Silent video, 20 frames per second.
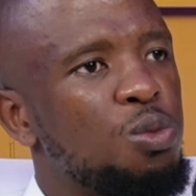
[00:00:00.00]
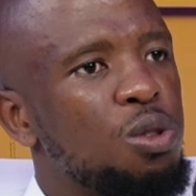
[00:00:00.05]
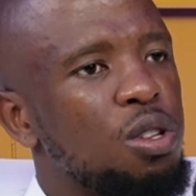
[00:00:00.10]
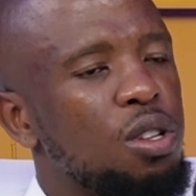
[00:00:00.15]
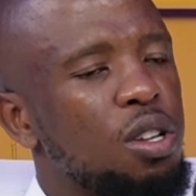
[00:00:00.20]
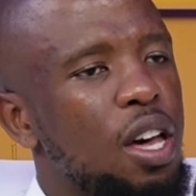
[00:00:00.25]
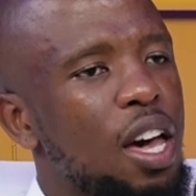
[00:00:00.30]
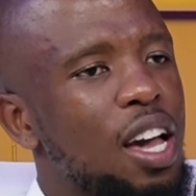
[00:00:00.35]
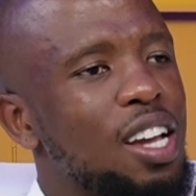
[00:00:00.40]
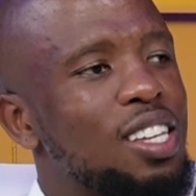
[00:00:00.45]

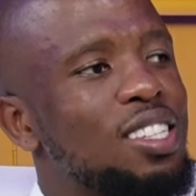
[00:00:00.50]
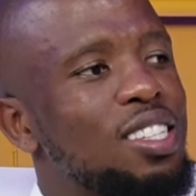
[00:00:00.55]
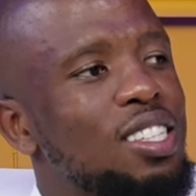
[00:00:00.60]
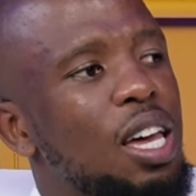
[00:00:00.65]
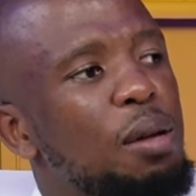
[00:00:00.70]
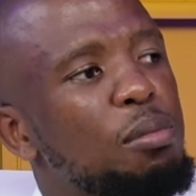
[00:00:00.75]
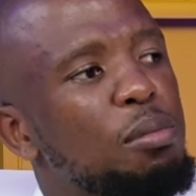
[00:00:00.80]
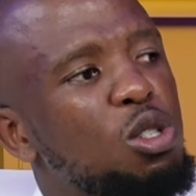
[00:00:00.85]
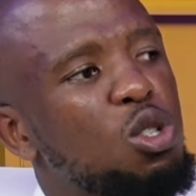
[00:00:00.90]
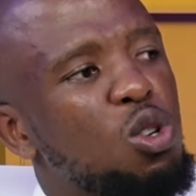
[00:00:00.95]

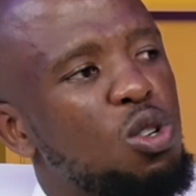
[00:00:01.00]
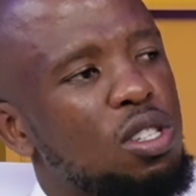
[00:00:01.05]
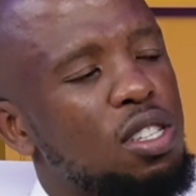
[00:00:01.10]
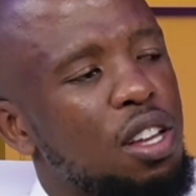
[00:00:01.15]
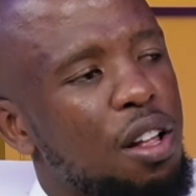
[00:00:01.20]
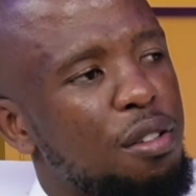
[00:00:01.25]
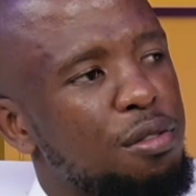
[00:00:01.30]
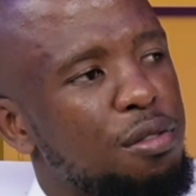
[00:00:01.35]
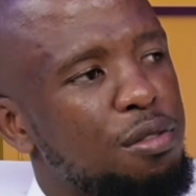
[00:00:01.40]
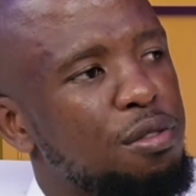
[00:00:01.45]
exempt
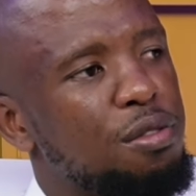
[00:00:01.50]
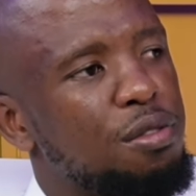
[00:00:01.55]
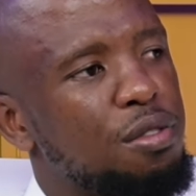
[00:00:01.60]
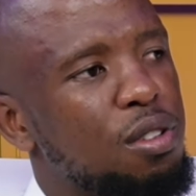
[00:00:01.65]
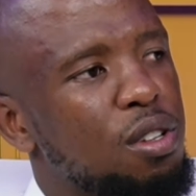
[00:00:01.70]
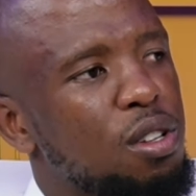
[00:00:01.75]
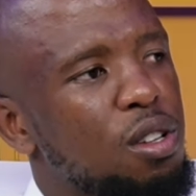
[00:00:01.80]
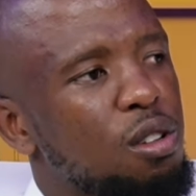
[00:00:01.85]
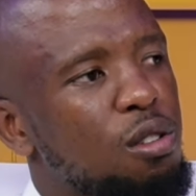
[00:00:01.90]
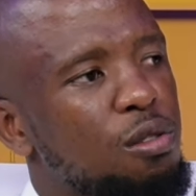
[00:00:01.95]
yourself
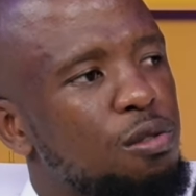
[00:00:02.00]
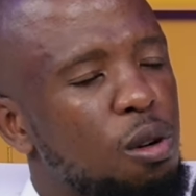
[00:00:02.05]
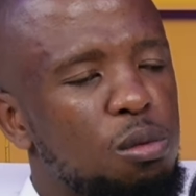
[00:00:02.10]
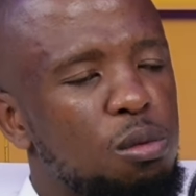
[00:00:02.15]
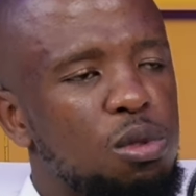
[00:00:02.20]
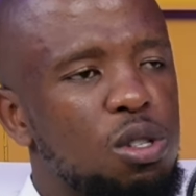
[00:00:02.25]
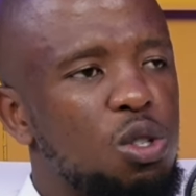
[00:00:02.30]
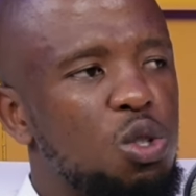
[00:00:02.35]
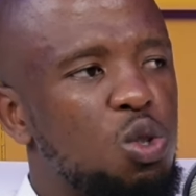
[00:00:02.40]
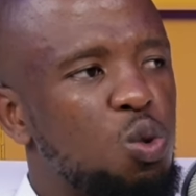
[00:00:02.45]
mm. from
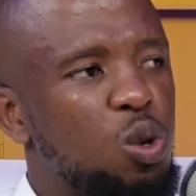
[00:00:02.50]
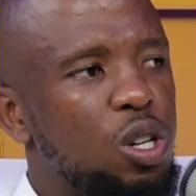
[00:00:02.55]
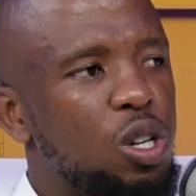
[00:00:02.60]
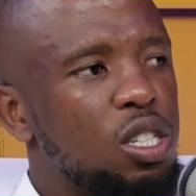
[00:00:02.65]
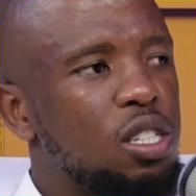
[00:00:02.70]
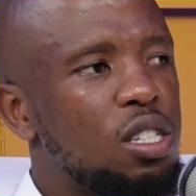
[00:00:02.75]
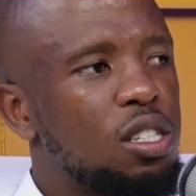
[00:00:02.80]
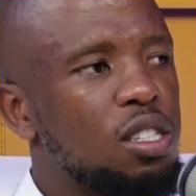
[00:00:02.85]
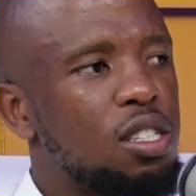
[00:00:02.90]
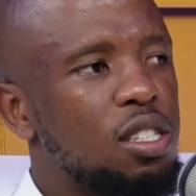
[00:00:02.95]

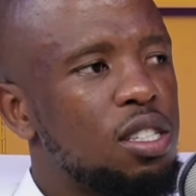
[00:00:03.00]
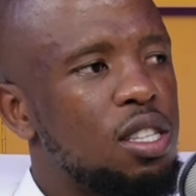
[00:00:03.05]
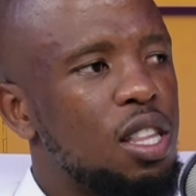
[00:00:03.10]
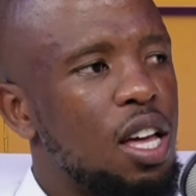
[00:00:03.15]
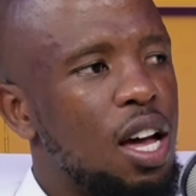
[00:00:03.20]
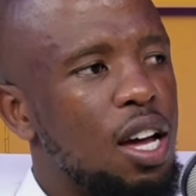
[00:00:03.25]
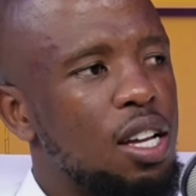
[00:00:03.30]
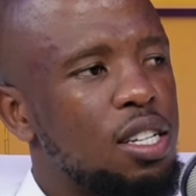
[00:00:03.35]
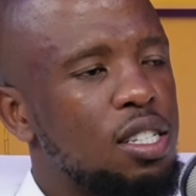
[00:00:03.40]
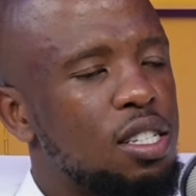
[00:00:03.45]
situations
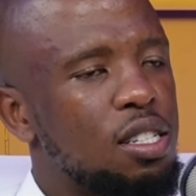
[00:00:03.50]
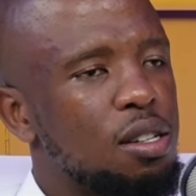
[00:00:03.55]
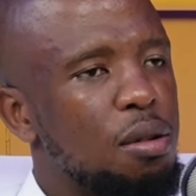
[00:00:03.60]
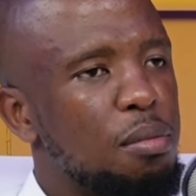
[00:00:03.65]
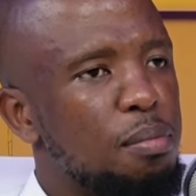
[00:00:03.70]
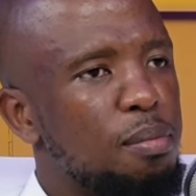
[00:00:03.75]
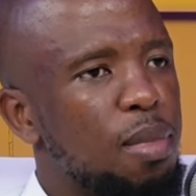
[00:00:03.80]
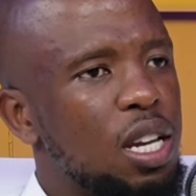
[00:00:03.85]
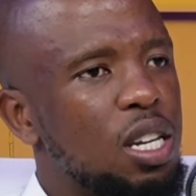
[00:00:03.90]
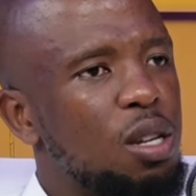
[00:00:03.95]
that
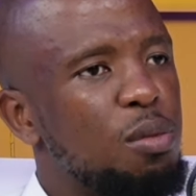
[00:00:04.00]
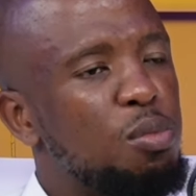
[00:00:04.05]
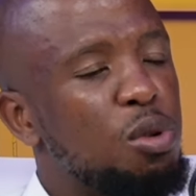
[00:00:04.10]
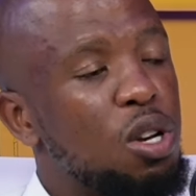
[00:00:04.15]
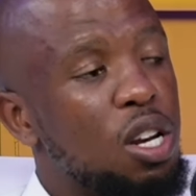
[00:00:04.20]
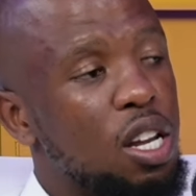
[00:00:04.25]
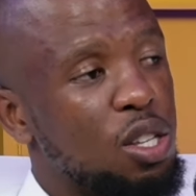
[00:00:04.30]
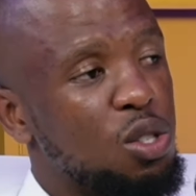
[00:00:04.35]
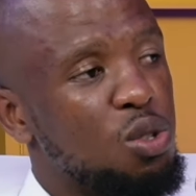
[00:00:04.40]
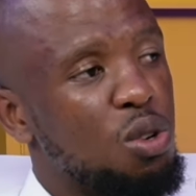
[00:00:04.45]

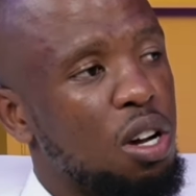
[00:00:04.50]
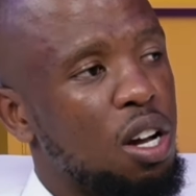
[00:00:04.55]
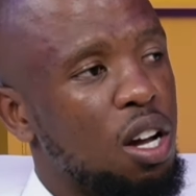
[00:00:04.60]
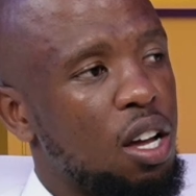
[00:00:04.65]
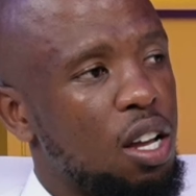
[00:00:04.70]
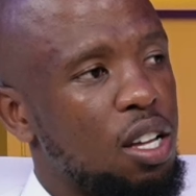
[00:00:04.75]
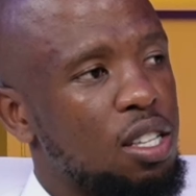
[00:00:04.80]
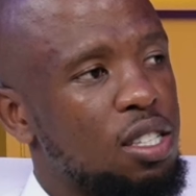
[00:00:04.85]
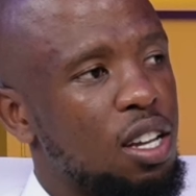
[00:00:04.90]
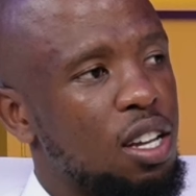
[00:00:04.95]
manipulate your
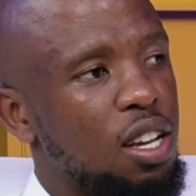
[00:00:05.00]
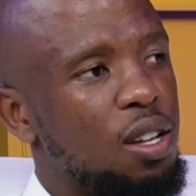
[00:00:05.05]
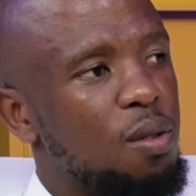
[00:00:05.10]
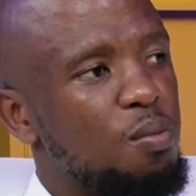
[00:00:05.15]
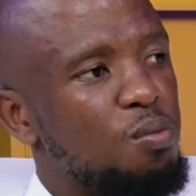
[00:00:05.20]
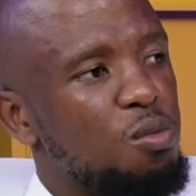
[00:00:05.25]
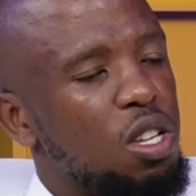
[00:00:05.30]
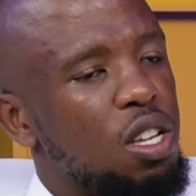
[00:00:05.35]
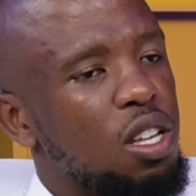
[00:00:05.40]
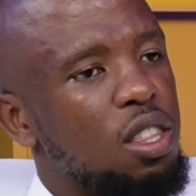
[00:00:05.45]
character,
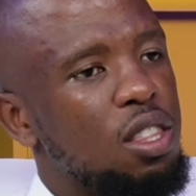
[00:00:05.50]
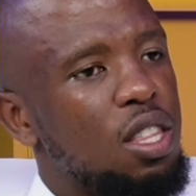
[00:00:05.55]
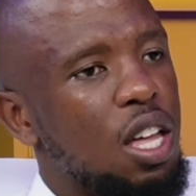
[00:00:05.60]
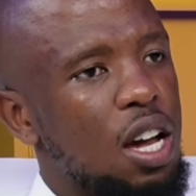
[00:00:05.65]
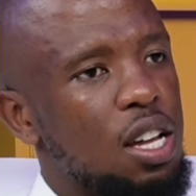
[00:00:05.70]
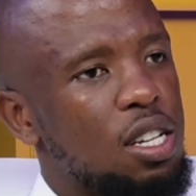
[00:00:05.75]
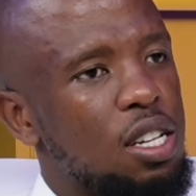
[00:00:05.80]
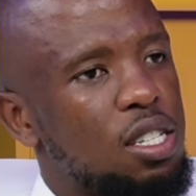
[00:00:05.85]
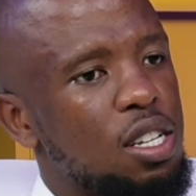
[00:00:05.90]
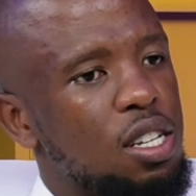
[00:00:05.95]
mm.
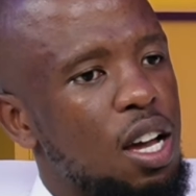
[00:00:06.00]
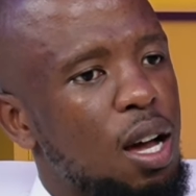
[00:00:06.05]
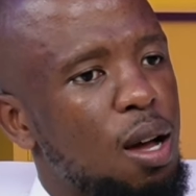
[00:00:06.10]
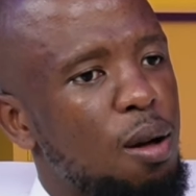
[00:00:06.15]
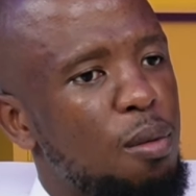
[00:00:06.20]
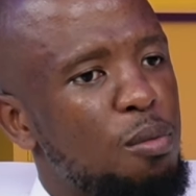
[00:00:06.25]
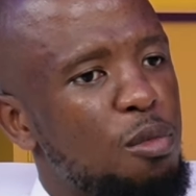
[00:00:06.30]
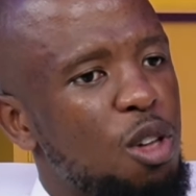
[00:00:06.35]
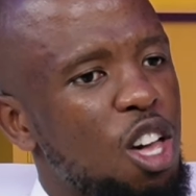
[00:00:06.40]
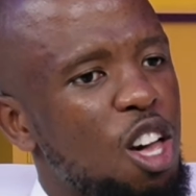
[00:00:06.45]
that
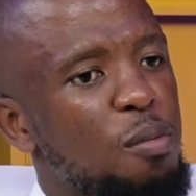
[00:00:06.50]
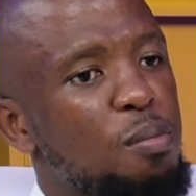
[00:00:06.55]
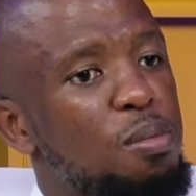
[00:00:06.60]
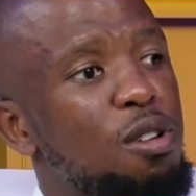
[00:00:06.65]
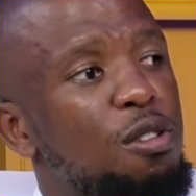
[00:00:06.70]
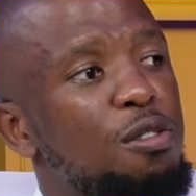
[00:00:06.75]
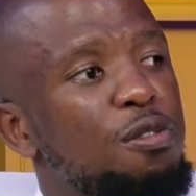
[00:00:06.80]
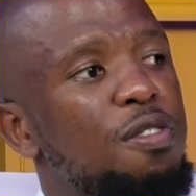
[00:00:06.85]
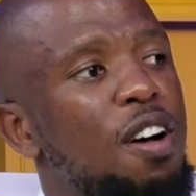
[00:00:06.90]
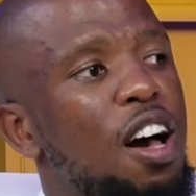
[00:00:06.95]
um,
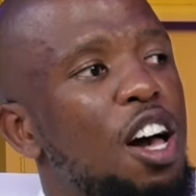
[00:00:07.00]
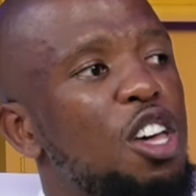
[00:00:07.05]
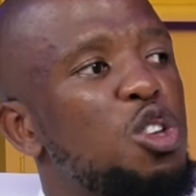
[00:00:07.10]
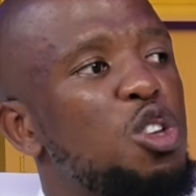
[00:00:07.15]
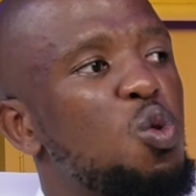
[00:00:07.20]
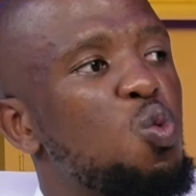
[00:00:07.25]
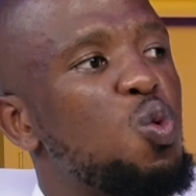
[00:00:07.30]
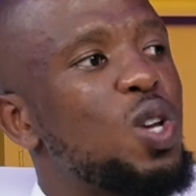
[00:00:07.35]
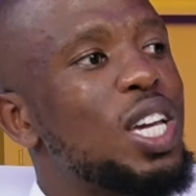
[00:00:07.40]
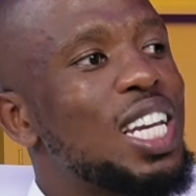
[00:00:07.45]
amplify your
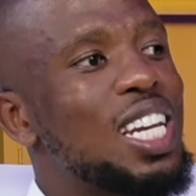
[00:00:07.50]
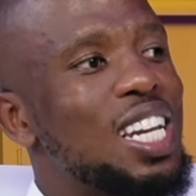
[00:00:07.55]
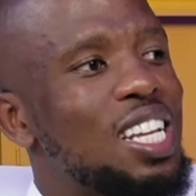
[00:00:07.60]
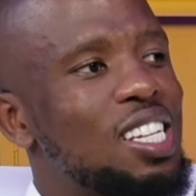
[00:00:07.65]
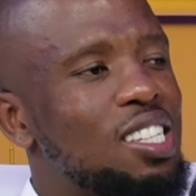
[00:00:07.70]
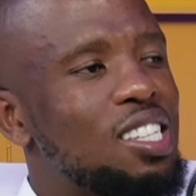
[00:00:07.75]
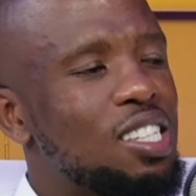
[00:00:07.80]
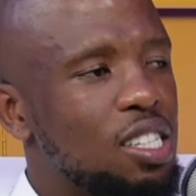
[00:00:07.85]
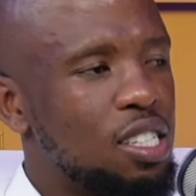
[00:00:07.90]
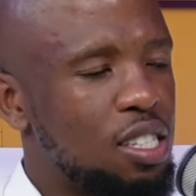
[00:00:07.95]

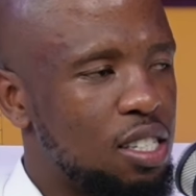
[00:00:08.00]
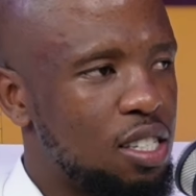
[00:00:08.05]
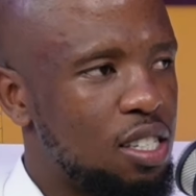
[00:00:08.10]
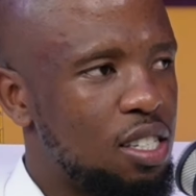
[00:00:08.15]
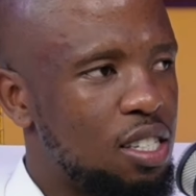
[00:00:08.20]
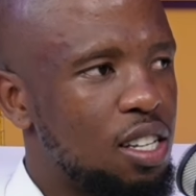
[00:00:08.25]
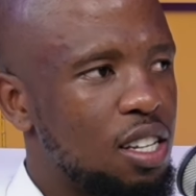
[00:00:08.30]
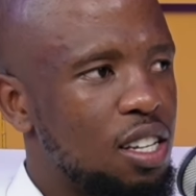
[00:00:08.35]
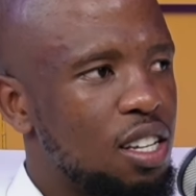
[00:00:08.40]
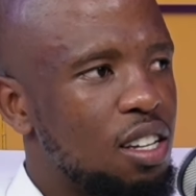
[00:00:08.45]
weaknesses.
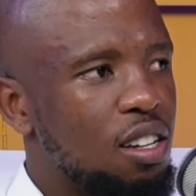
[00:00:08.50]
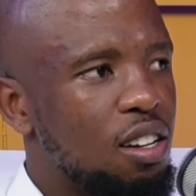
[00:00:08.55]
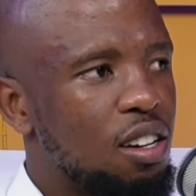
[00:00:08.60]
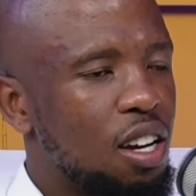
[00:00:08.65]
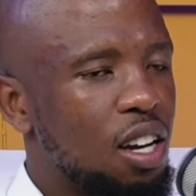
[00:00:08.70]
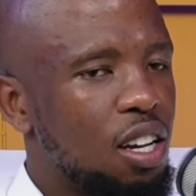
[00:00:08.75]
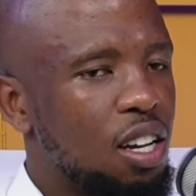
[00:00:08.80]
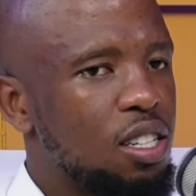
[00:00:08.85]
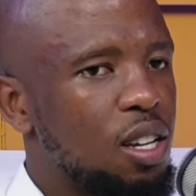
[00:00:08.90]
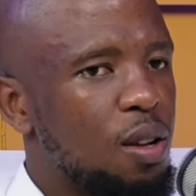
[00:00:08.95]
Mm.
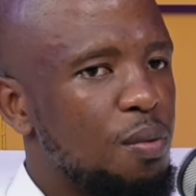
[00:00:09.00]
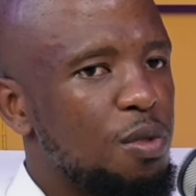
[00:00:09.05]
Right.